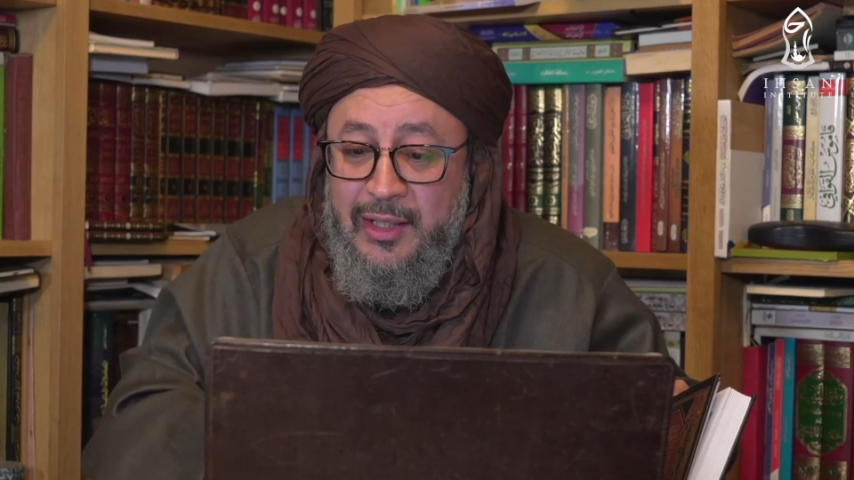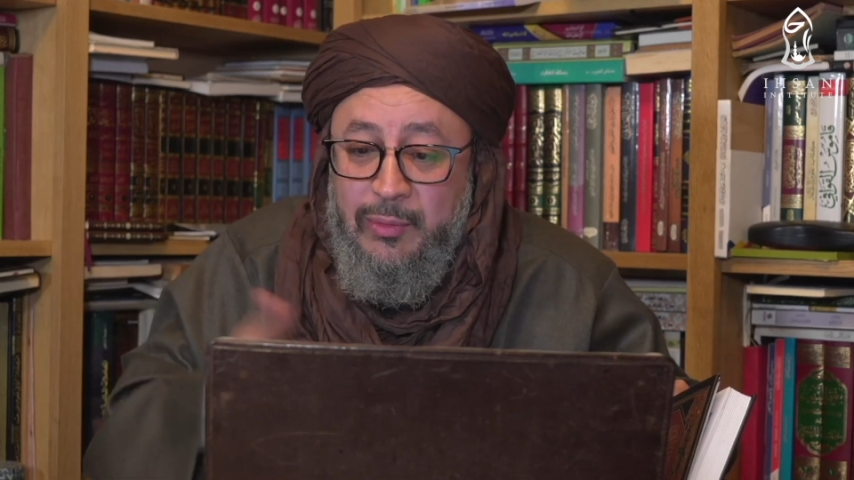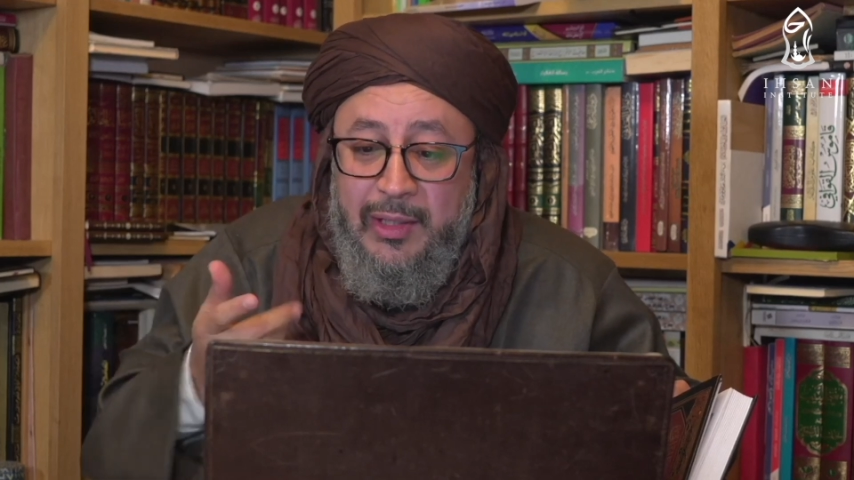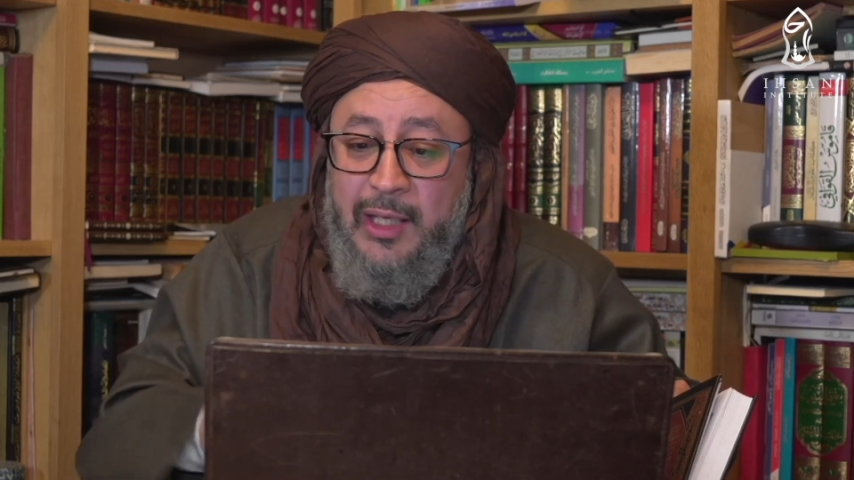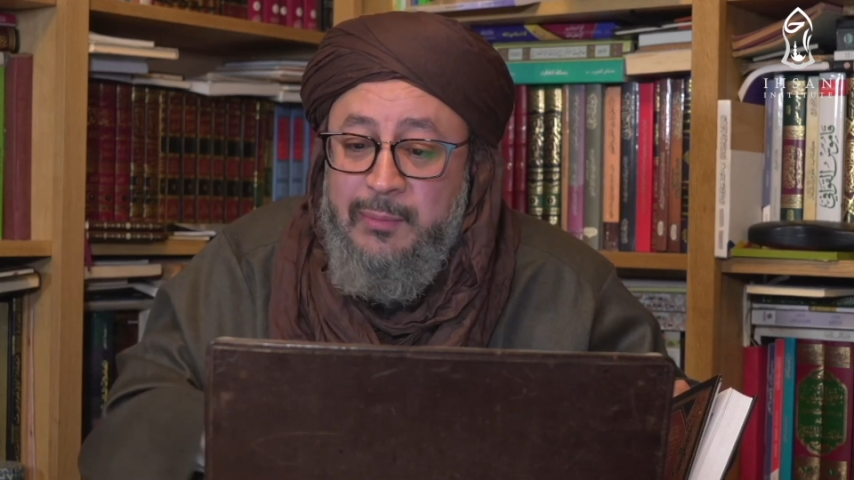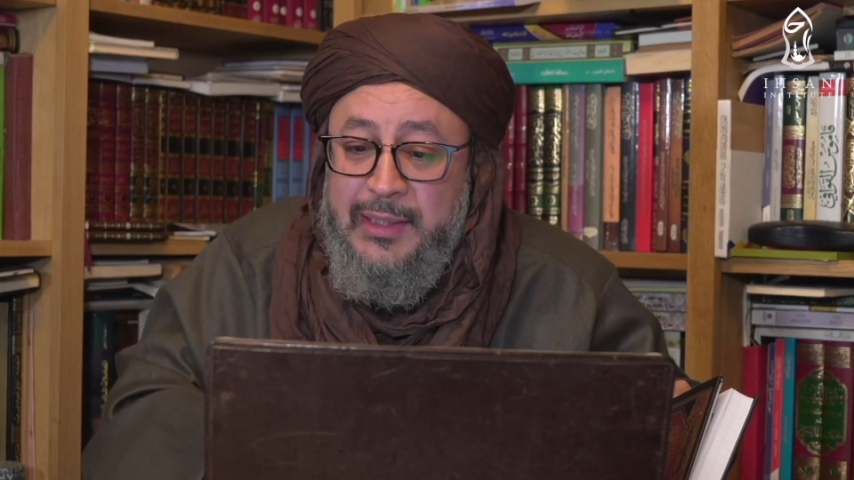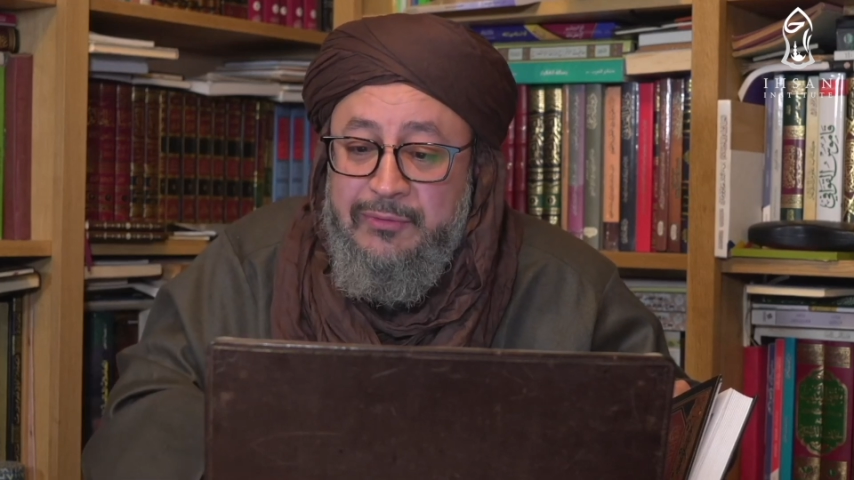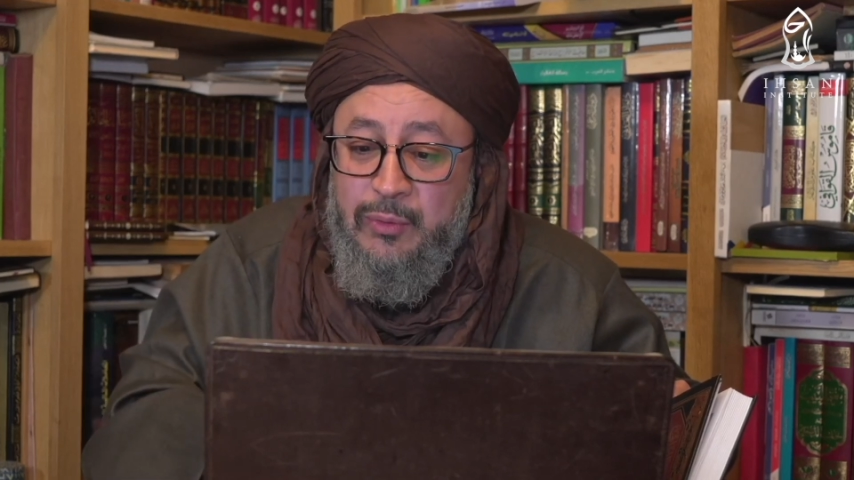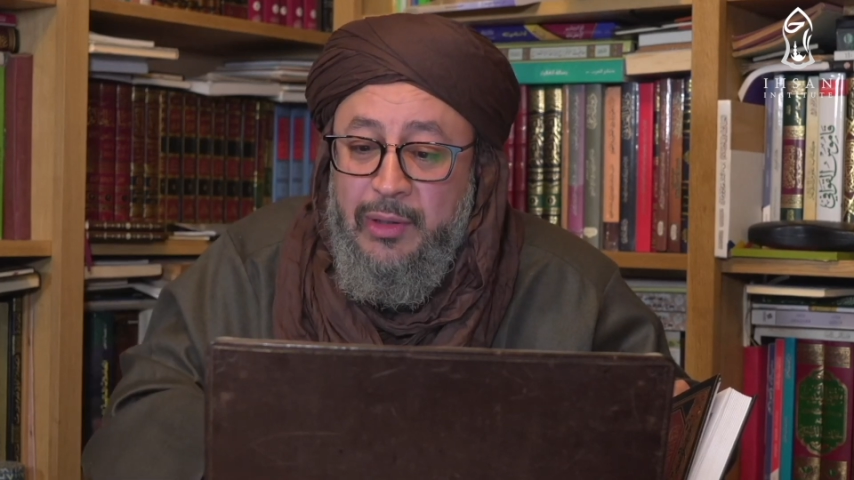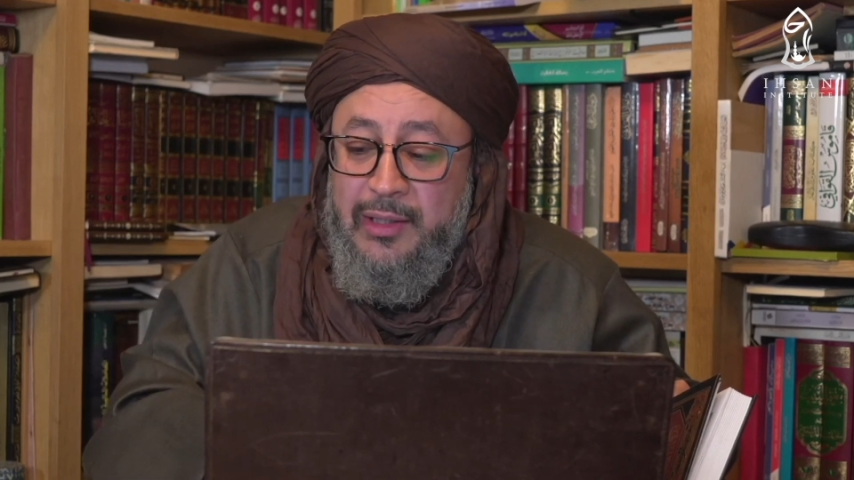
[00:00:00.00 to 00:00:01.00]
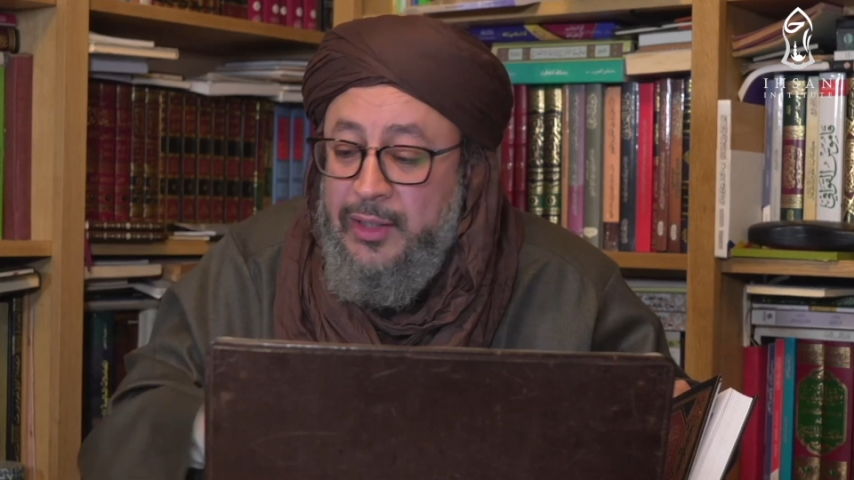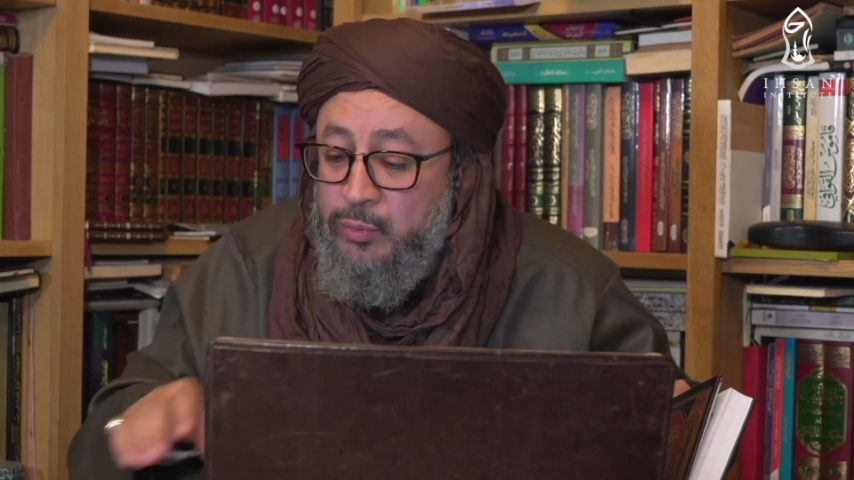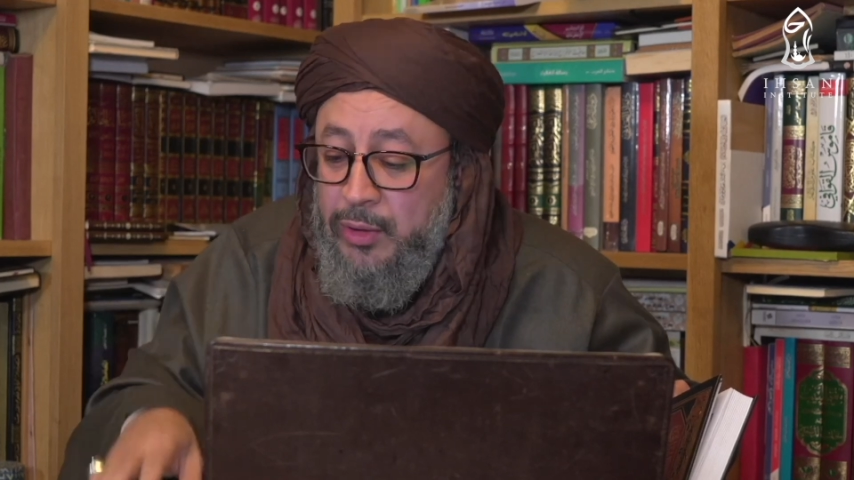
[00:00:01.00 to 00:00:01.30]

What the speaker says: well, I believe in one God.